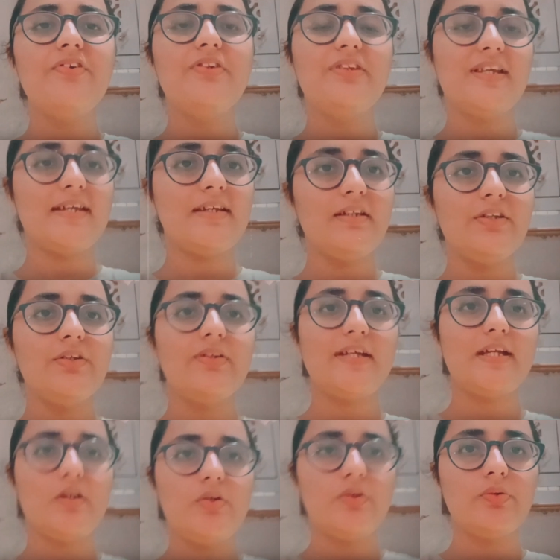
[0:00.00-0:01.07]
think you
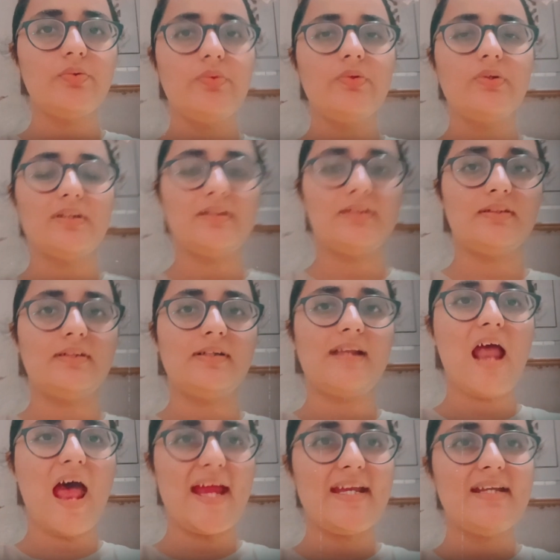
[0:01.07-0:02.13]
need to
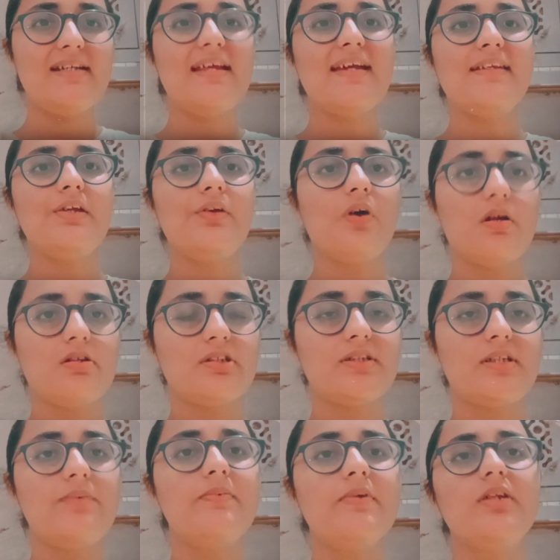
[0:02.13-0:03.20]
write any
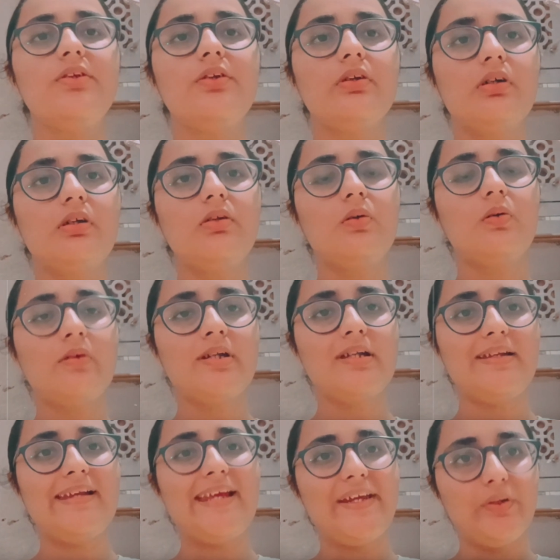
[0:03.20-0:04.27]
concept in your own
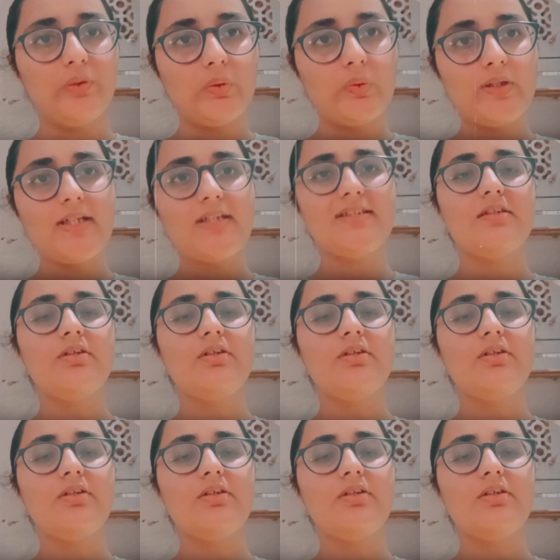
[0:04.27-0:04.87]
language, in